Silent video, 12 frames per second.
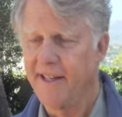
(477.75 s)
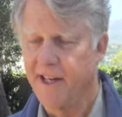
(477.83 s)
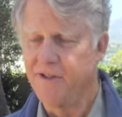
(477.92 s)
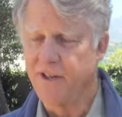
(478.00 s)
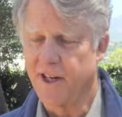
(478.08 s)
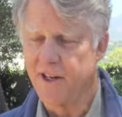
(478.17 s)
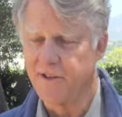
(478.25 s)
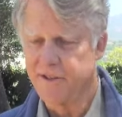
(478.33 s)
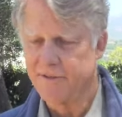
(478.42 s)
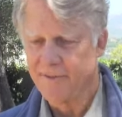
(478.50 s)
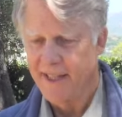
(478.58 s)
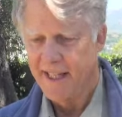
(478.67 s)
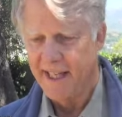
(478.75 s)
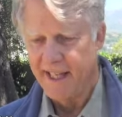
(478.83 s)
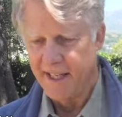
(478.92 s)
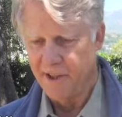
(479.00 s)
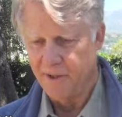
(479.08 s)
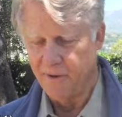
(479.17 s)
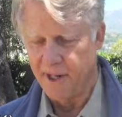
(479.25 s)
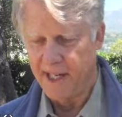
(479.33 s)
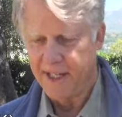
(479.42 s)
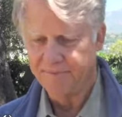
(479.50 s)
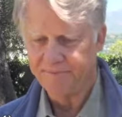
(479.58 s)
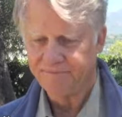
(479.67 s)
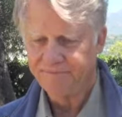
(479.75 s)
education degree.